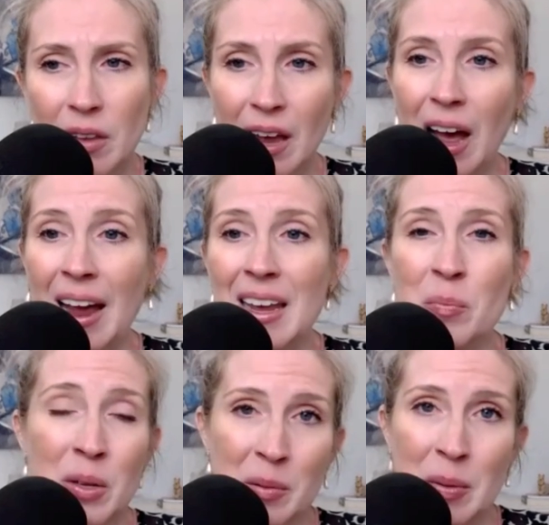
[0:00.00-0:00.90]
I can
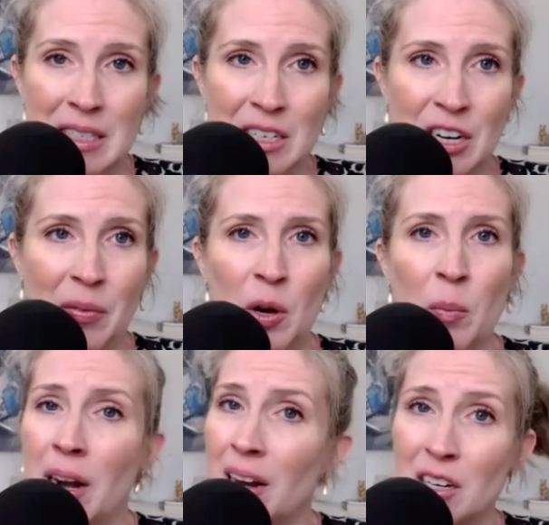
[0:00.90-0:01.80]
put the message out there,
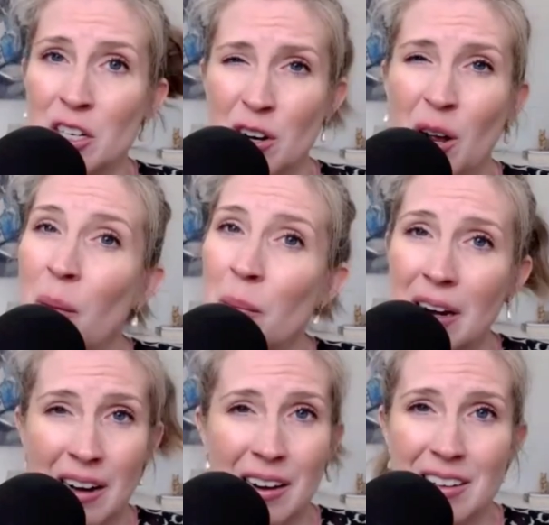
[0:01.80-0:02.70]
but I need your help
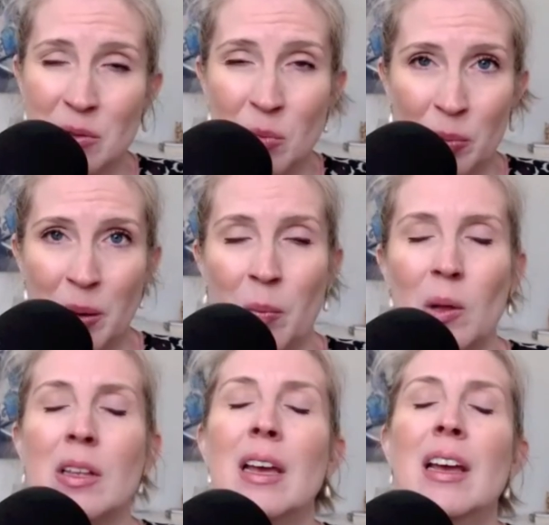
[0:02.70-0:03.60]
getting it to more people.